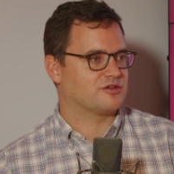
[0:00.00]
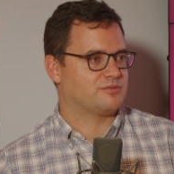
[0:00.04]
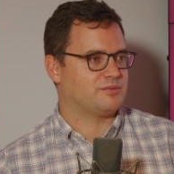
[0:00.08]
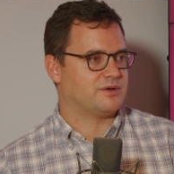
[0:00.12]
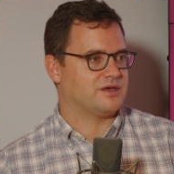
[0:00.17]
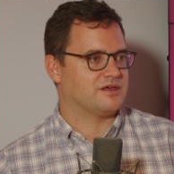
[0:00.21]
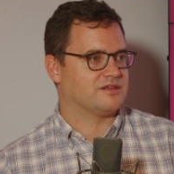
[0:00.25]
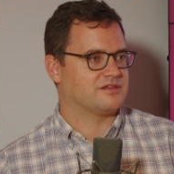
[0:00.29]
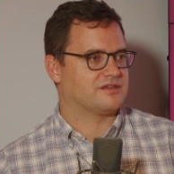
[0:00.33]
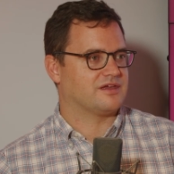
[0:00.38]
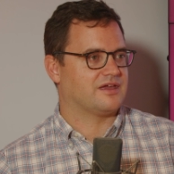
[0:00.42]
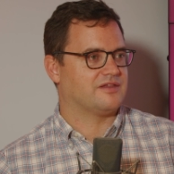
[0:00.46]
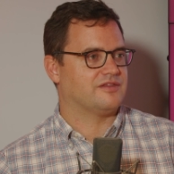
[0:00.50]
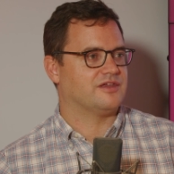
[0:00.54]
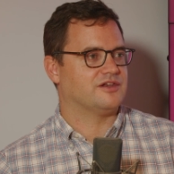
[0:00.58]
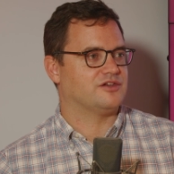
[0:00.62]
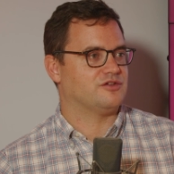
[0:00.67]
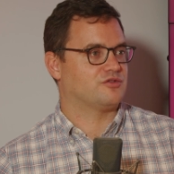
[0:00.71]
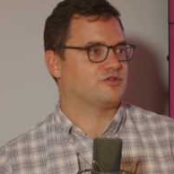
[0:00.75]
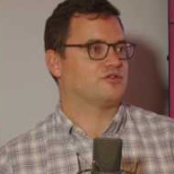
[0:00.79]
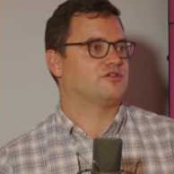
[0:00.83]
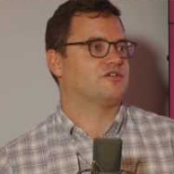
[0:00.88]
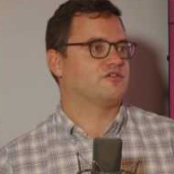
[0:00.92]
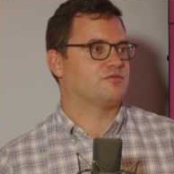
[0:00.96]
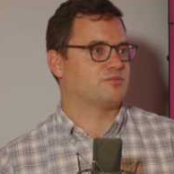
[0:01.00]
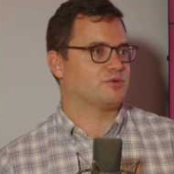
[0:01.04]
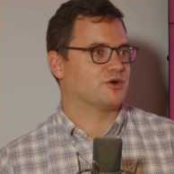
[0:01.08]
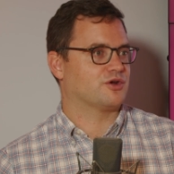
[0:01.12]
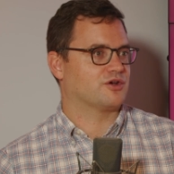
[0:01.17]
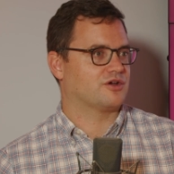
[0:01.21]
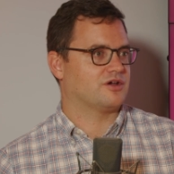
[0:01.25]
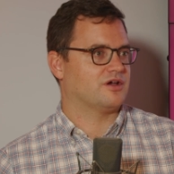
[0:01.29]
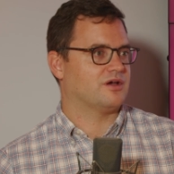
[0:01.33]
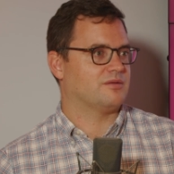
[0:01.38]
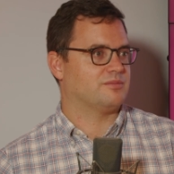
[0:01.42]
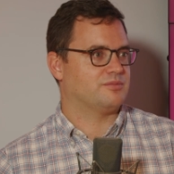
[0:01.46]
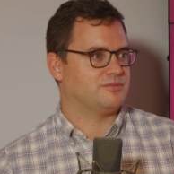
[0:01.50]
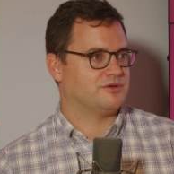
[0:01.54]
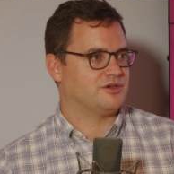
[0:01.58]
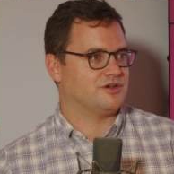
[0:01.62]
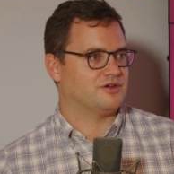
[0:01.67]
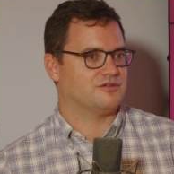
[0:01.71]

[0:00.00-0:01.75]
airspace, and then you sort of perk up.